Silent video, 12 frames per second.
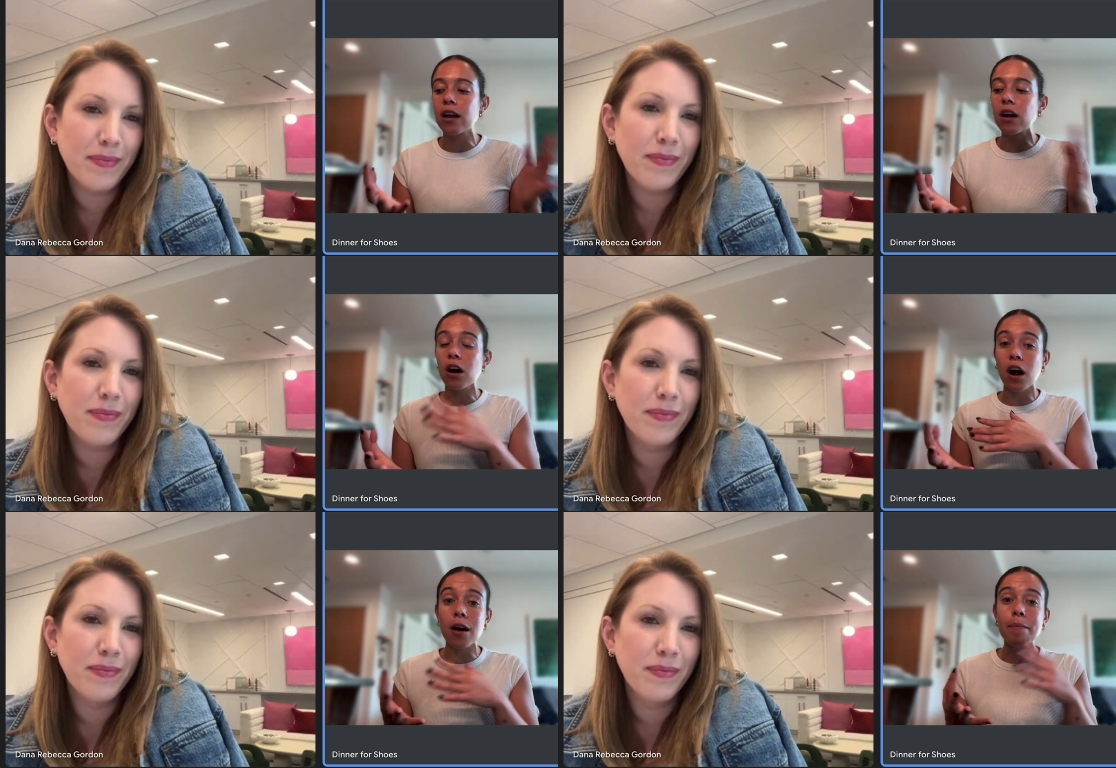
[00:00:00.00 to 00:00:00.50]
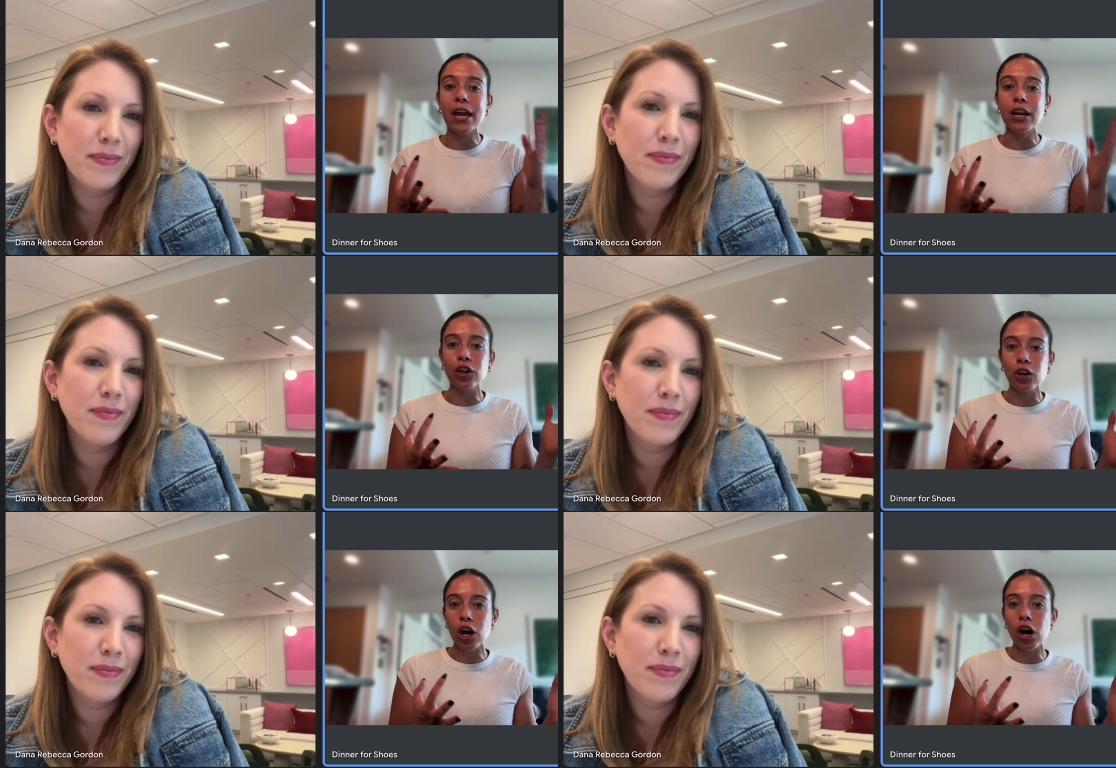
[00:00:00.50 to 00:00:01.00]
Speaker 1: like come
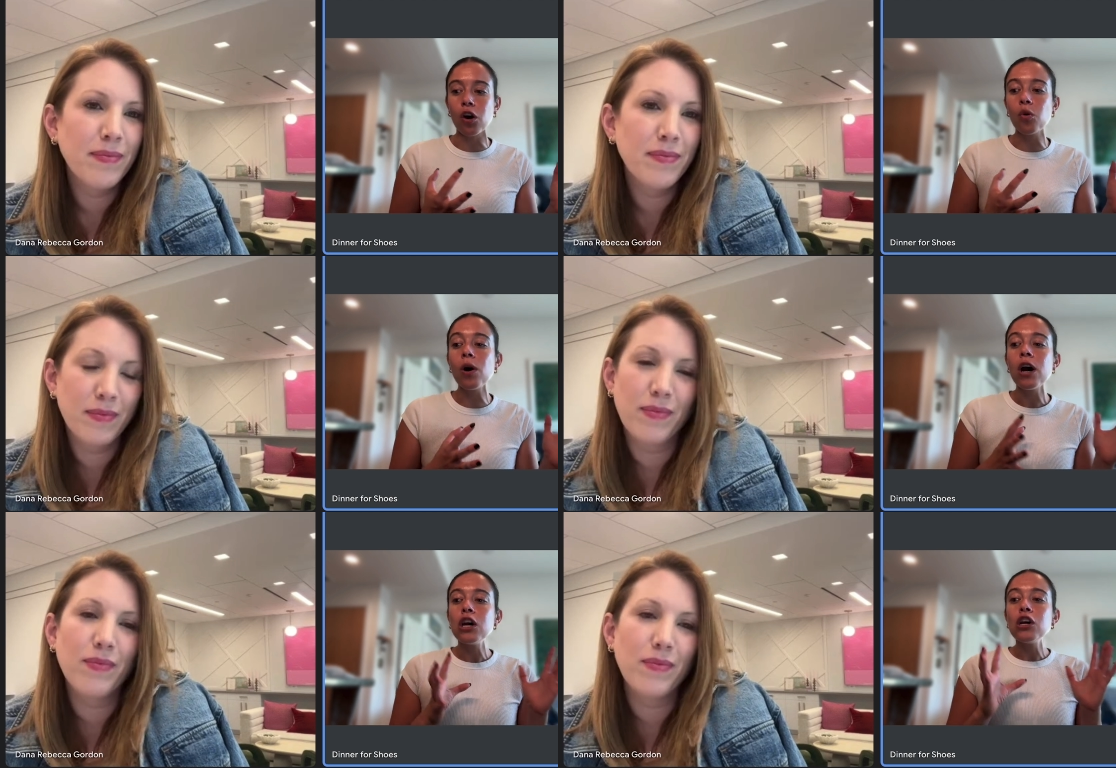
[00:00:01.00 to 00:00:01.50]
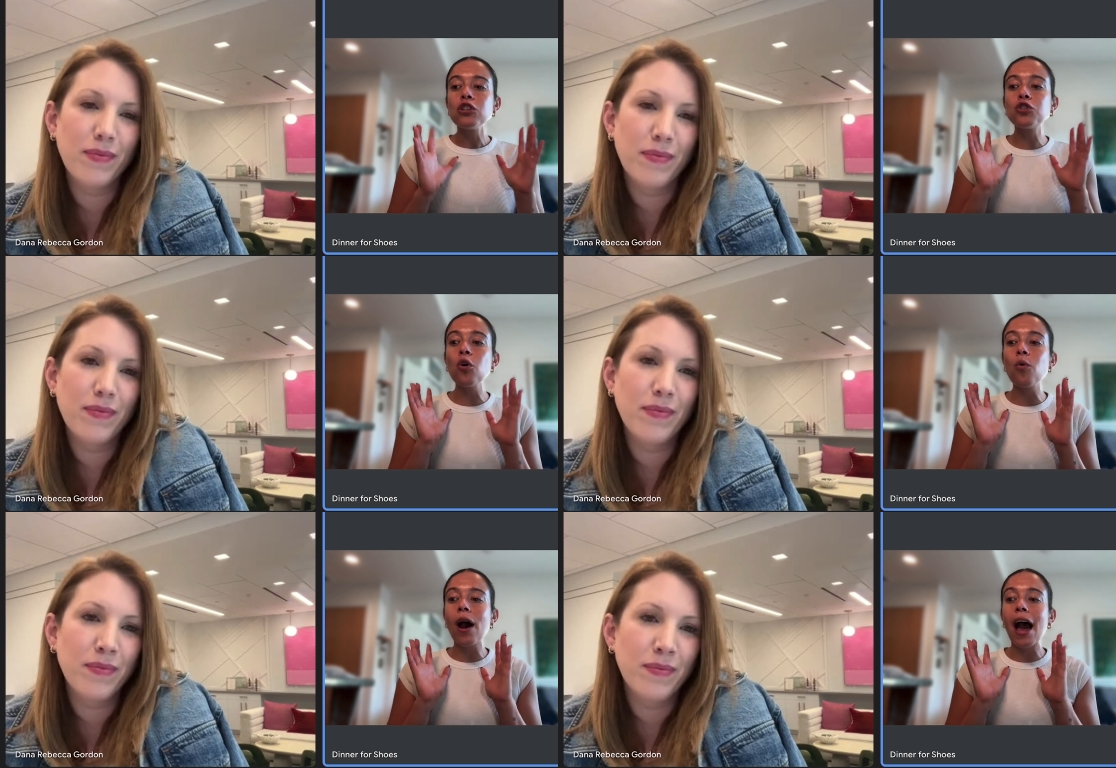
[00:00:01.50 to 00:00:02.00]
and go.
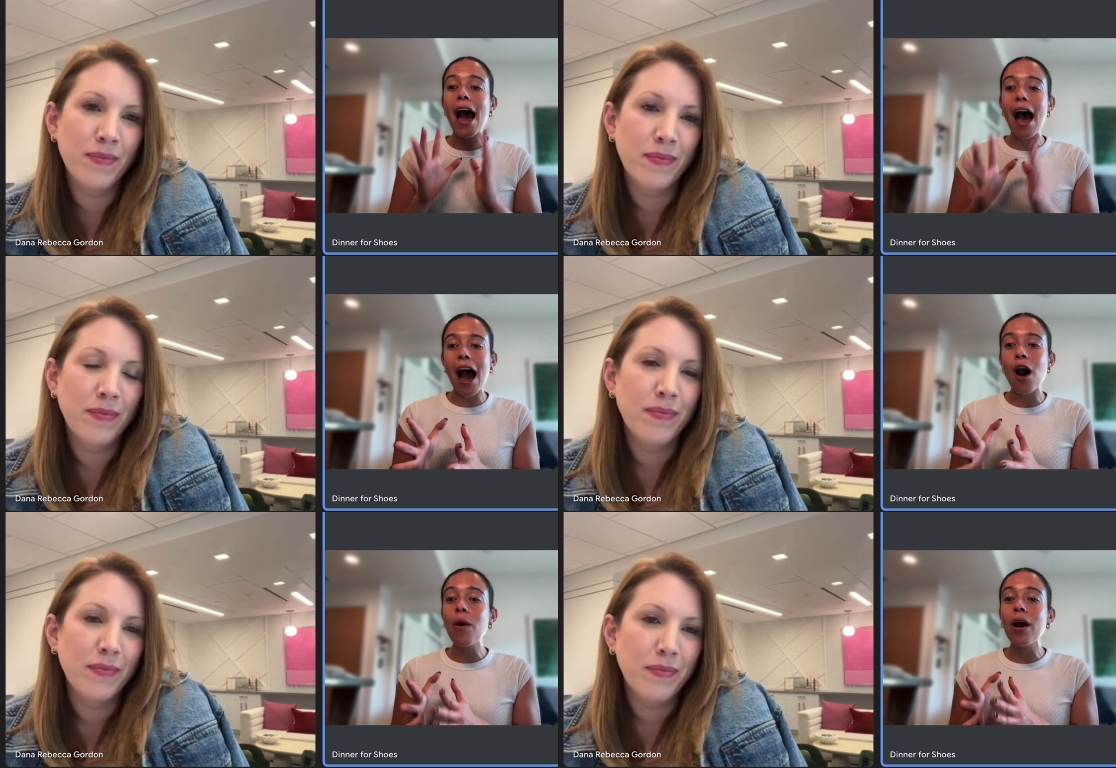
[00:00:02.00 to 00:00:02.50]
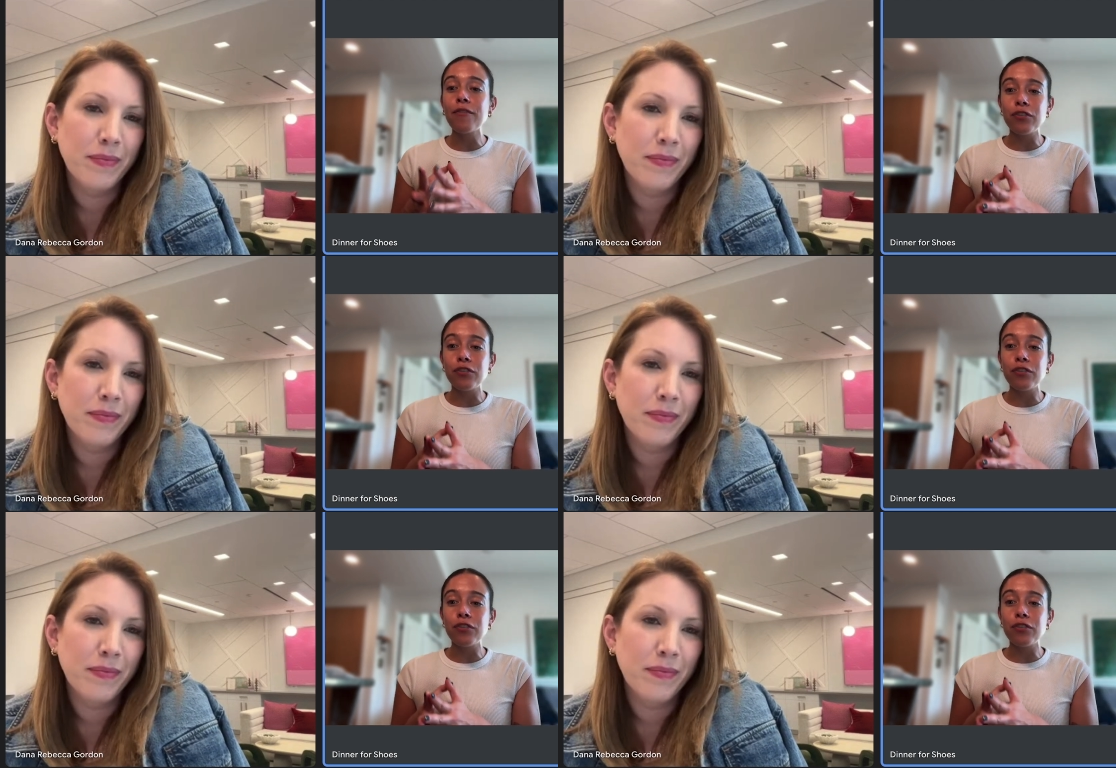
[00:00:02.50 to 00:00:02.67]
So how have